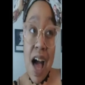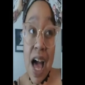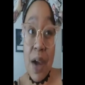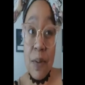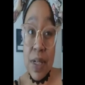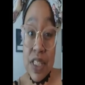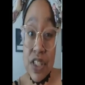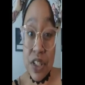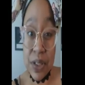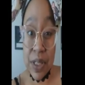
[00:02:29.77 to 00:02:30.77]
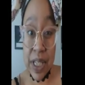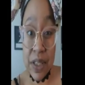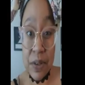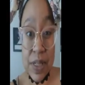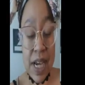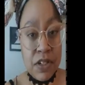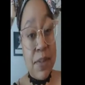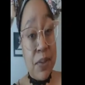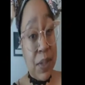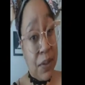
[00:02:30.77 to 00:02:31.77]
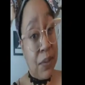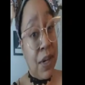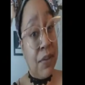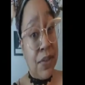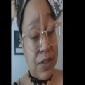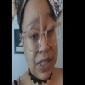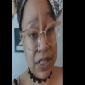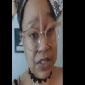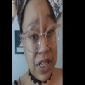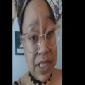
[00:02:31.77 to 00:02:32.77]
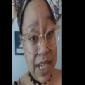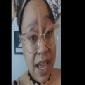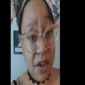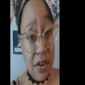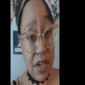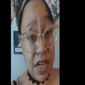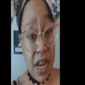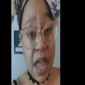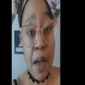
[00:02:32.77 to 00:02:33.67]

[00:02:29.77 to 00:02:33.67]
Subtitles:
I was journaling 3 times a week when I was really stressed out.